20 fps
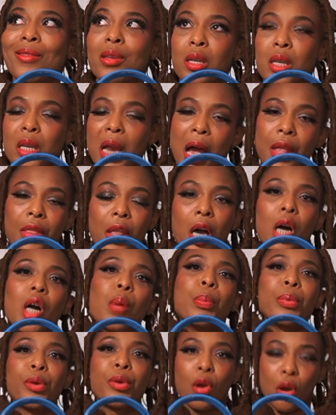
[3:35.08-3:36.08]
than a
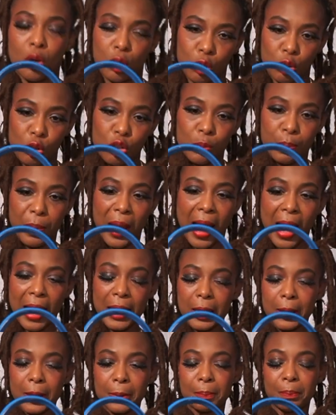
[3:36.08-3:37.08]
doctor's
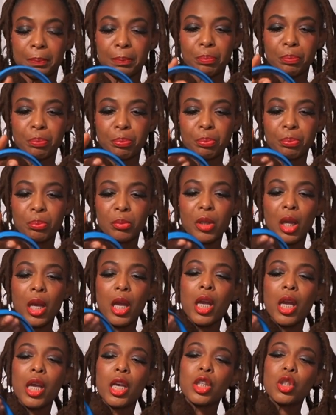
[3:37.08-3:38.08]
bag.
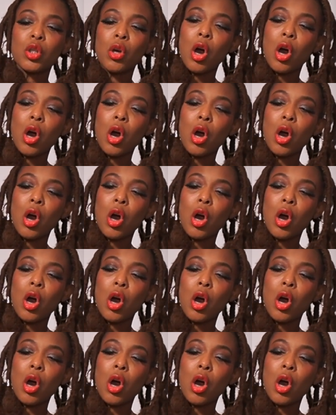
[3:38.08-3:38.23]
It